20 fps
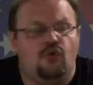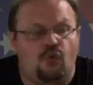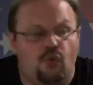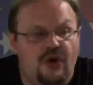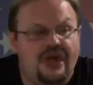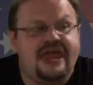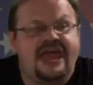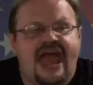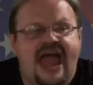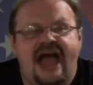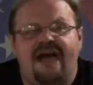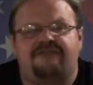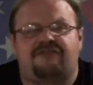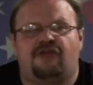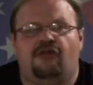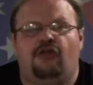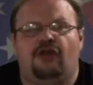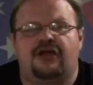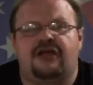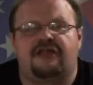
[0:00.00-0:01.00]
We have
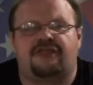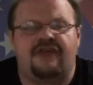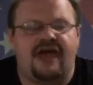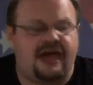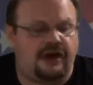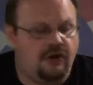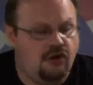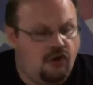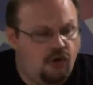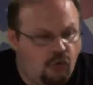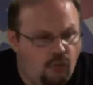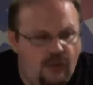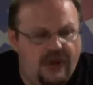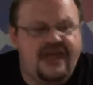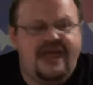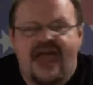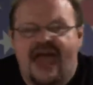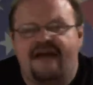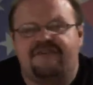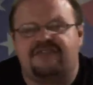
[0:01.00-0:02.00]
to look at that.
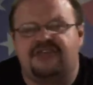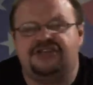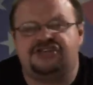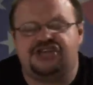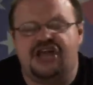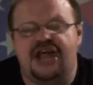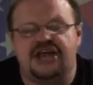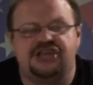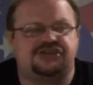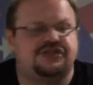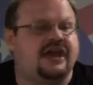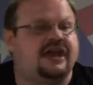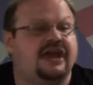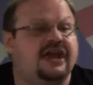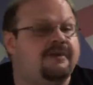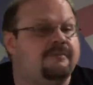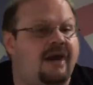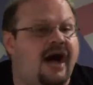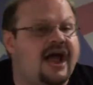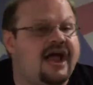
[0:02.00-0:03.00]
We have to change that.
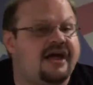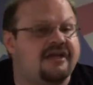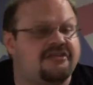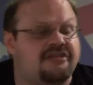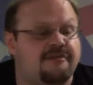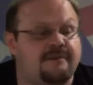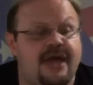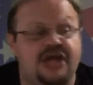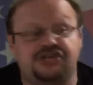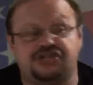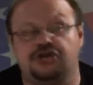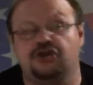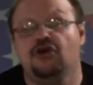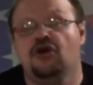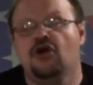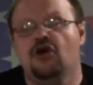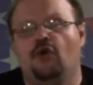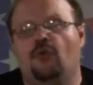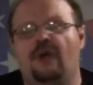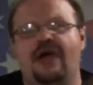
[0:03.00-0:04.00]
In my estimation,
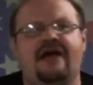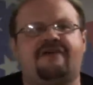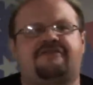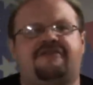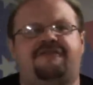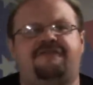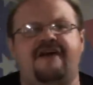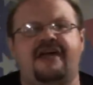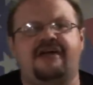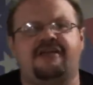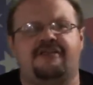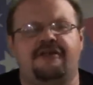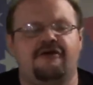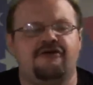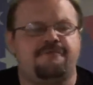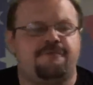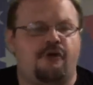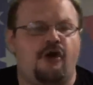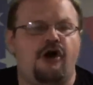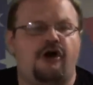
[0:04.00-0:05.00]
we have to phase
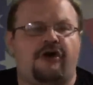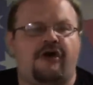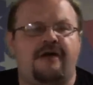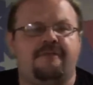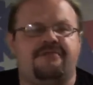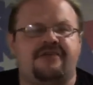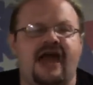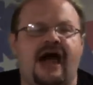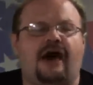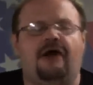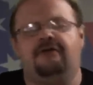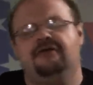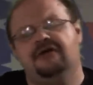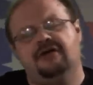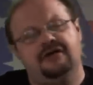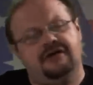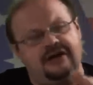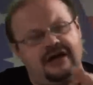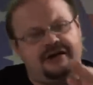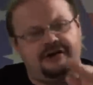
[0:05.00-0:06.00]
those programs out.
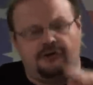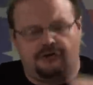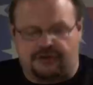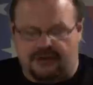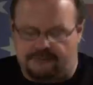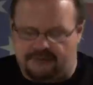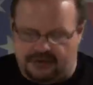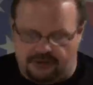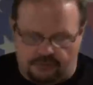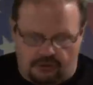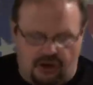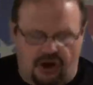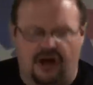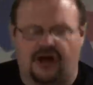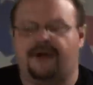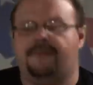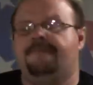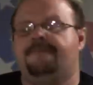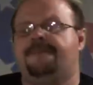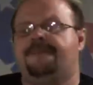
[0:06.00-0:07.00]
Now, don't get me
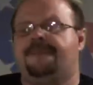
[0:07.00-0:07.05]
wrong.